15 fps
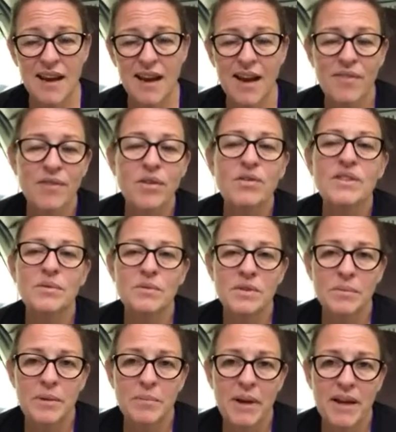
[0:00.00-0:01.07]
that. Of course it was
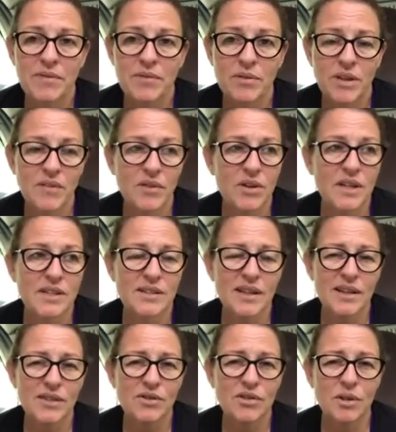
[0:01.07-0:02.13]
a bit painful. They've gone
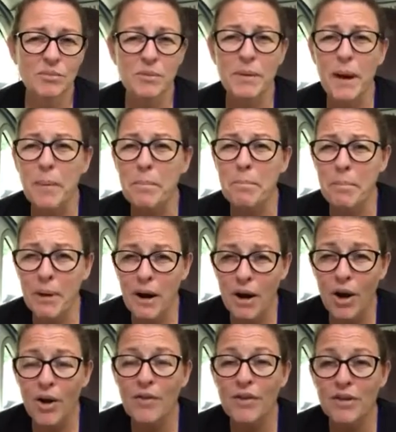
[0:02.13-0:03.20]
inside and chopped about. But
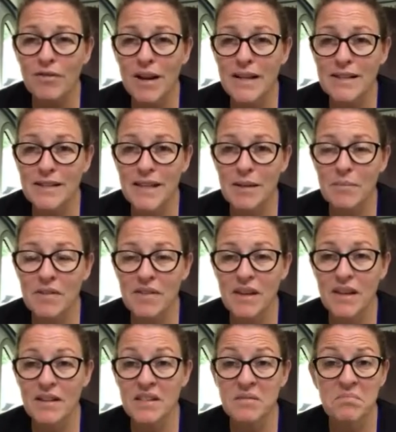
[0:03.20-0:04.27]
on the grand scheme of
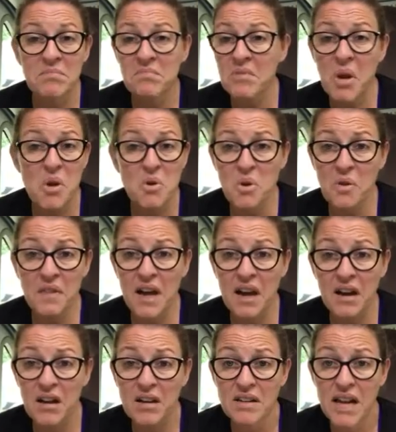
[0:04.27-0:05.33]
things, not that
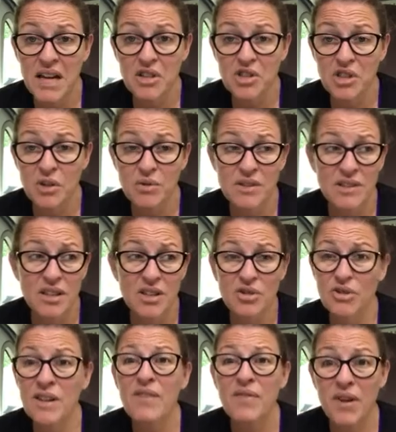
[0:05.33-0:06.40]
hard. Had a shoulder
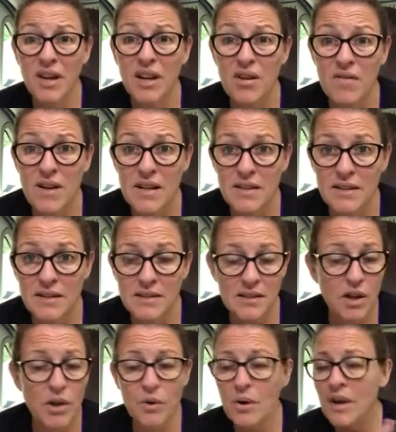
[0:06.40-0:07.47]
surgery, fucking horrendous.
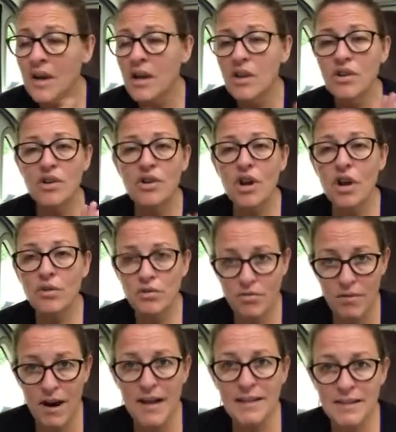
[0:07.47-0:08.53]
So, you know,
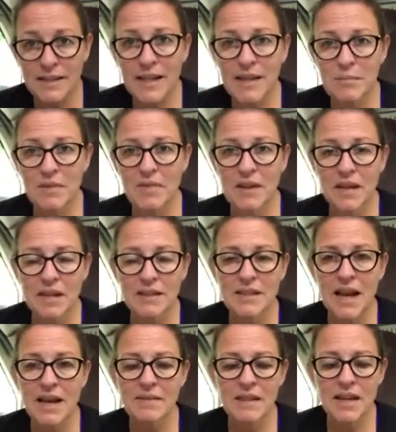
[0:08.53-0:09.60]
grand scheme of things.
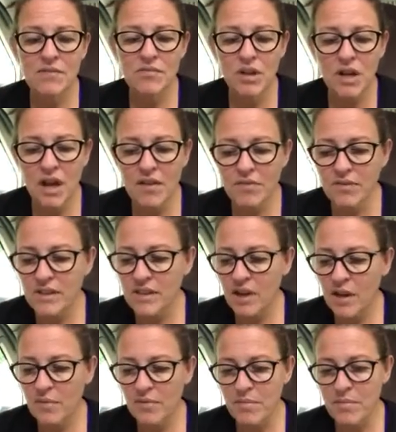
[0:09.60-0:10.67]
And then recovery
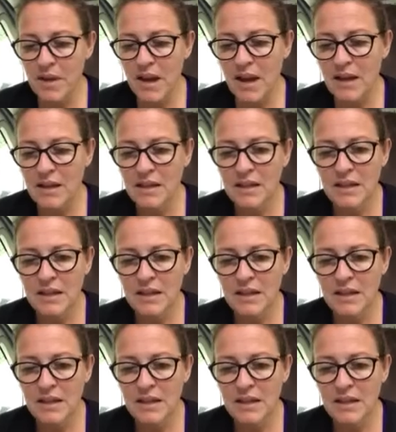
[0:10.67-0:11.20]
time from that.